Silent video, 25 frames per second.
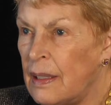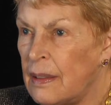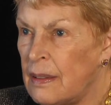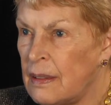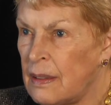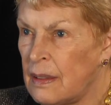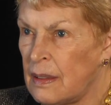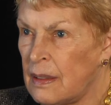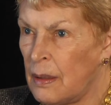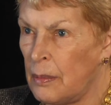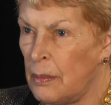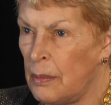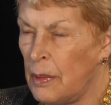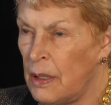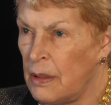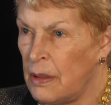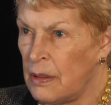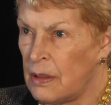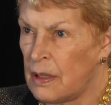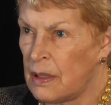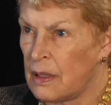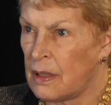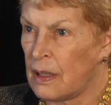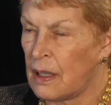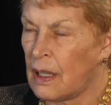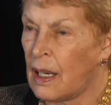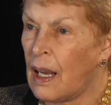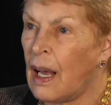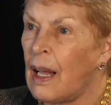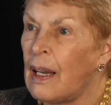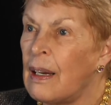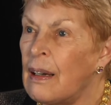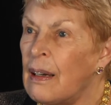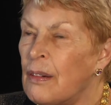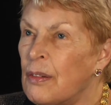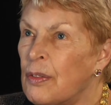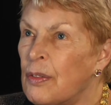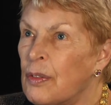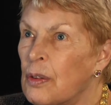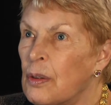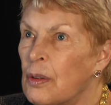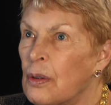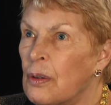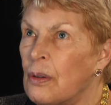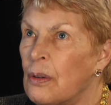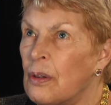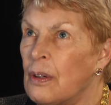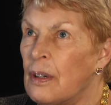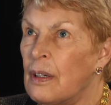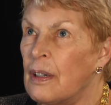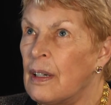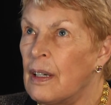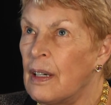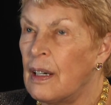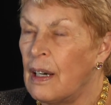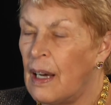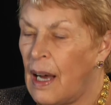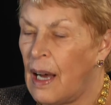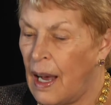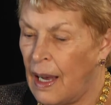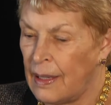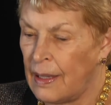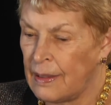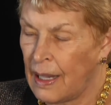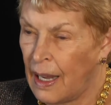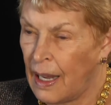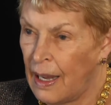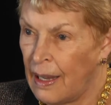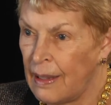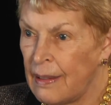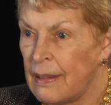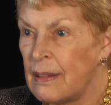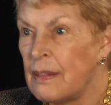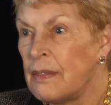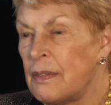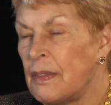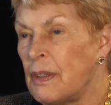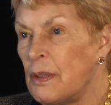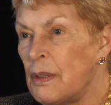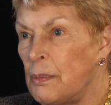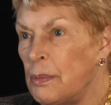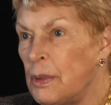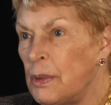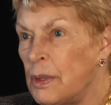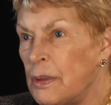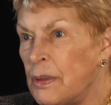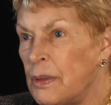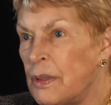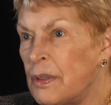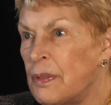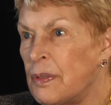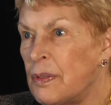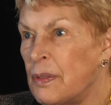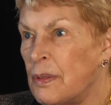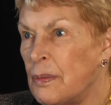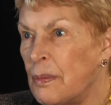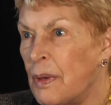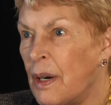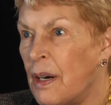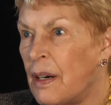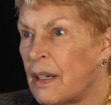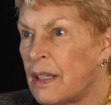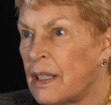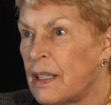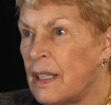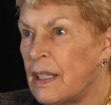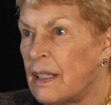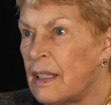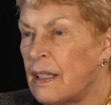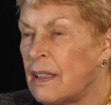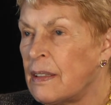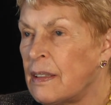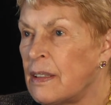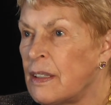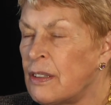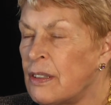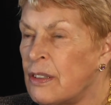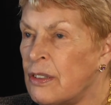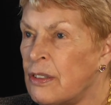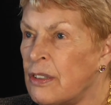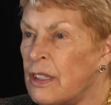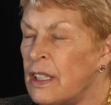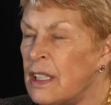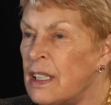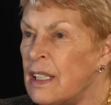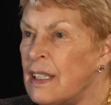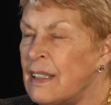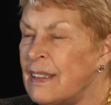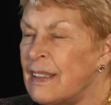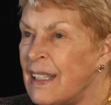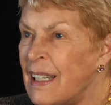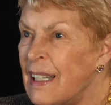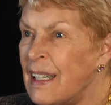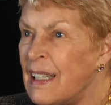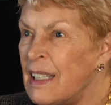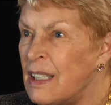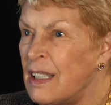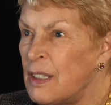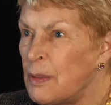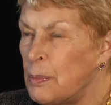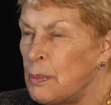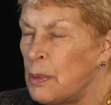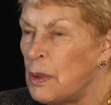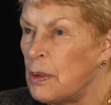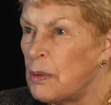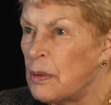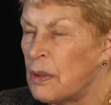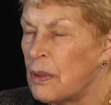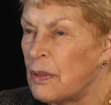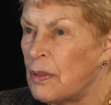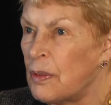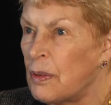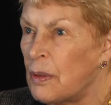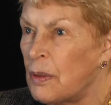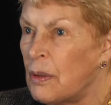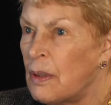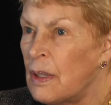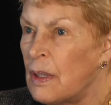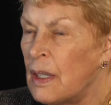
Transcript: It's the most colourful and I think very beautiful market, and the street it's in is beautiful,